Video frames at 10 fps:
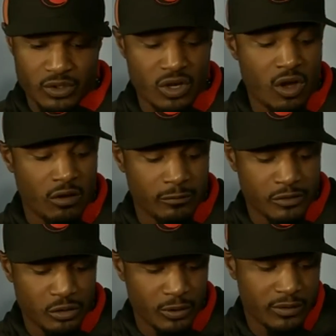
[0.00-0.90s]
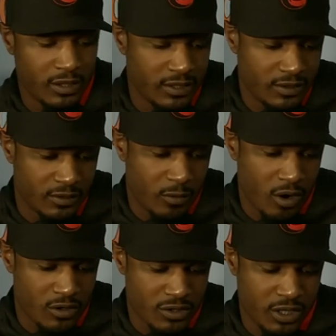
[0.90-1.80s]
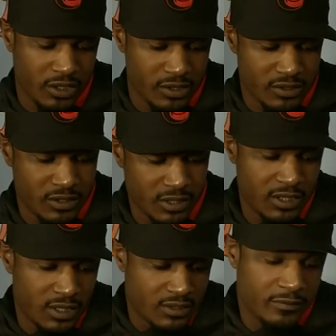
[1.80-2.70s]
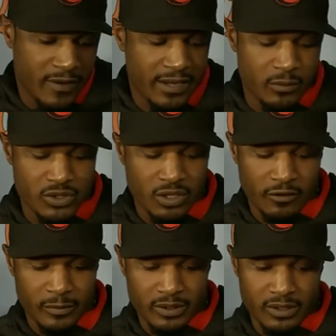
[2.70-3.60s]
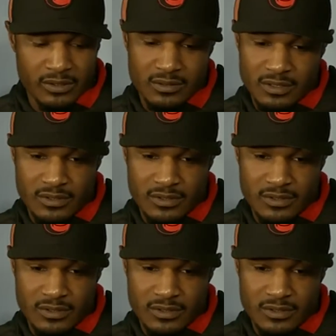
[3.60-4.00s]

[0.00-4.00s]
a resolve to it. And the hardest thing is to find a resolve, because